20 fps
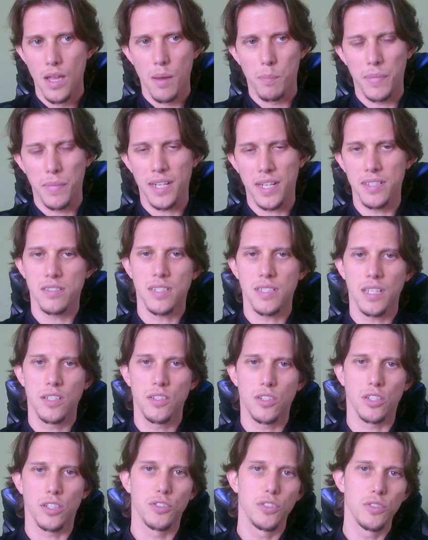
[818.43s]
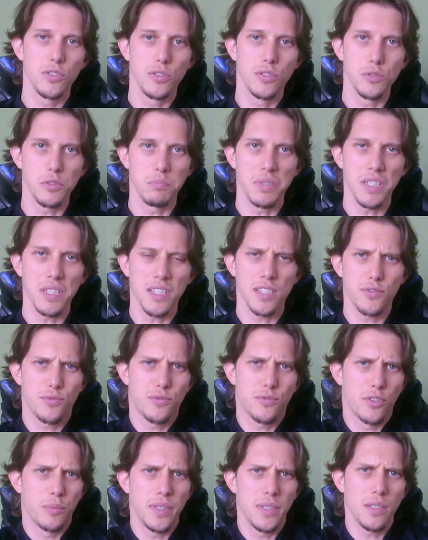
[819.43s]
But I decided not to use because
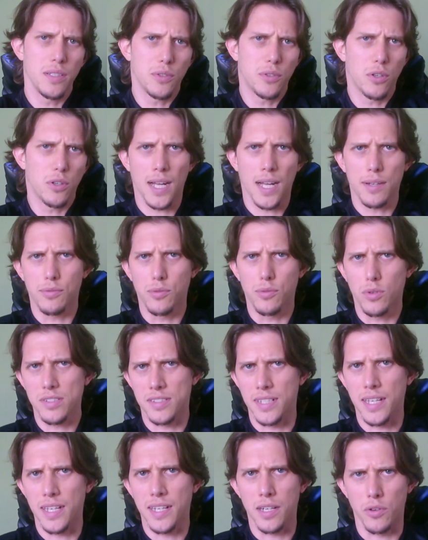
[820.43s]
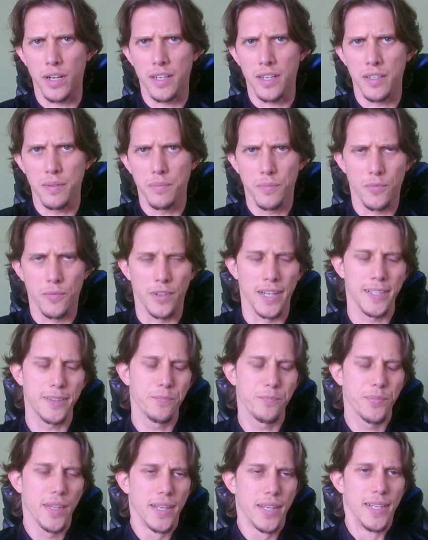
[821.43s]
for me, Horgath was dead already, right?
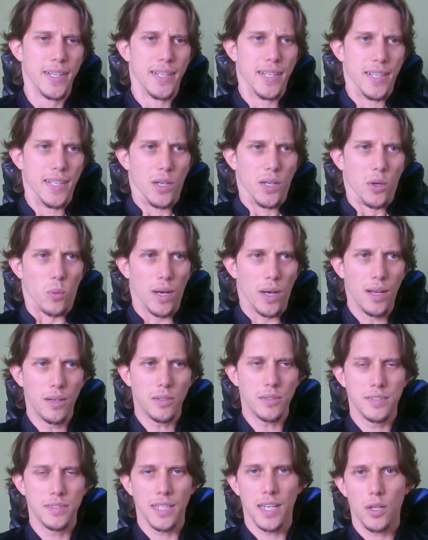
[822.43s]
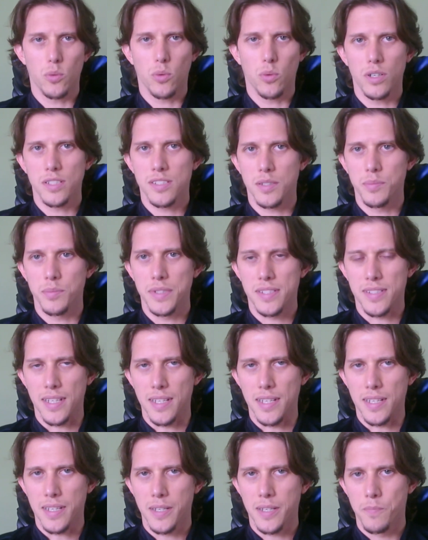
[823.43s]
Well, that was a
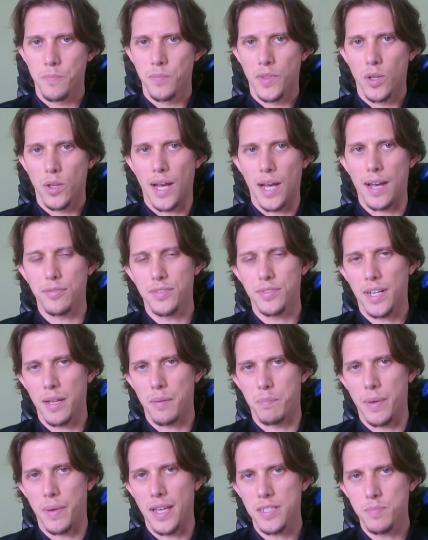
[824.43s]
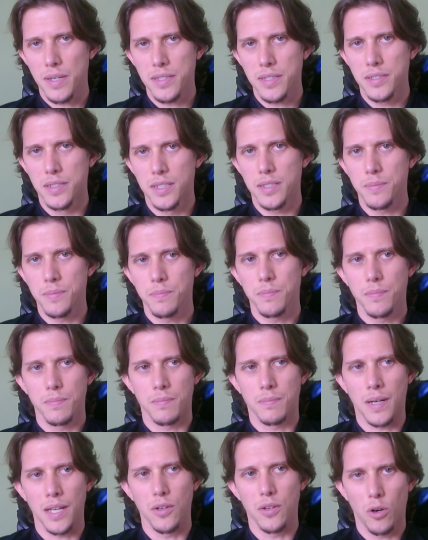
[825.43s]
mistake. After I passed my turn,
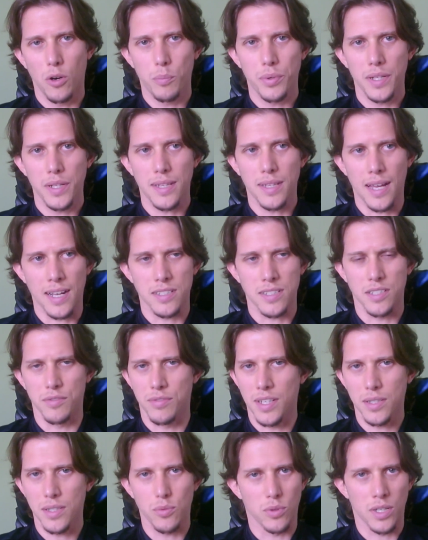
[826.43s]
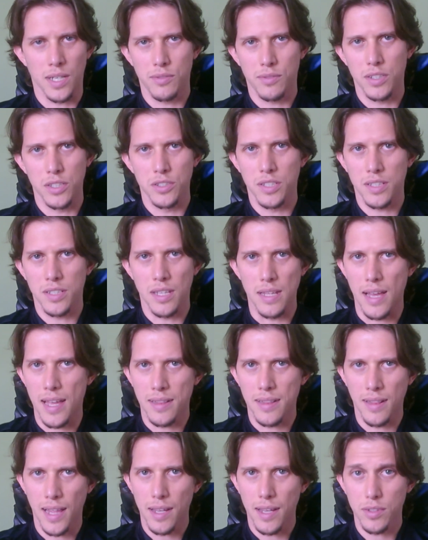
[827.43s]
my opponent activated whatever unit he
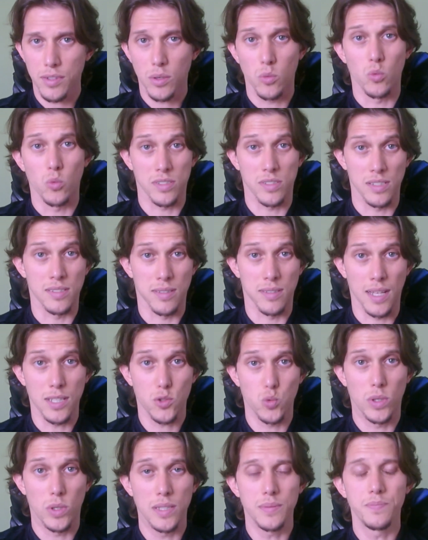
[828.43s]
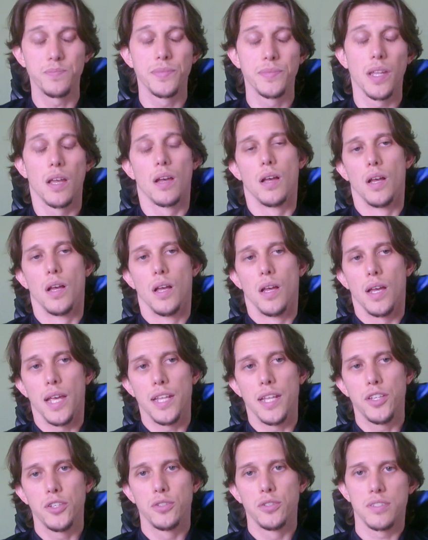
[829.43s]
had left, was his last one,
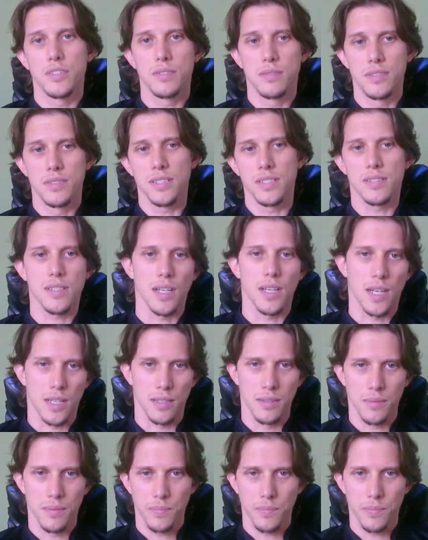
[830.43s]
and used this card.